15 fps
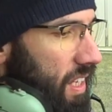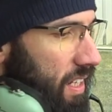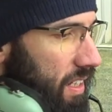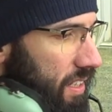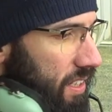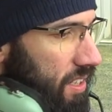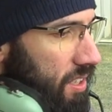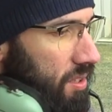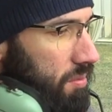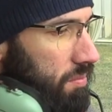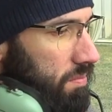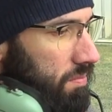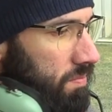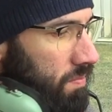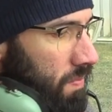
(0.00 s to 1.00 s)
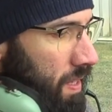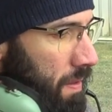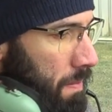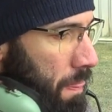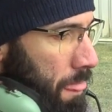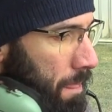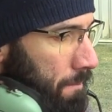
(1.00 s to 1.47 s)

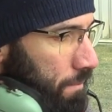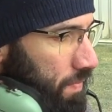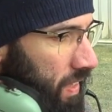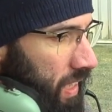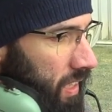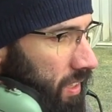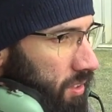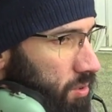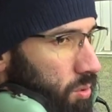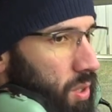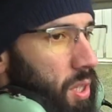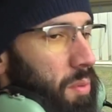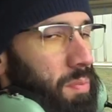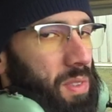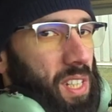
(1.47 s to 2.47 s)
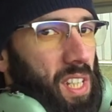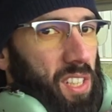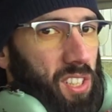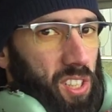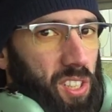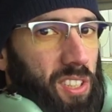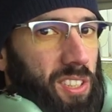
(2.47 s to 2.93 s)
to help the
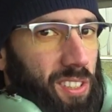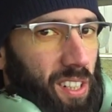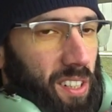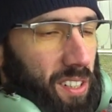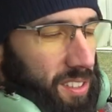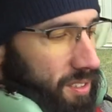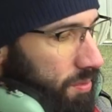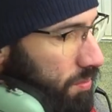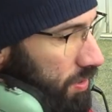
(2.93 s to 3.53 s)
engine start,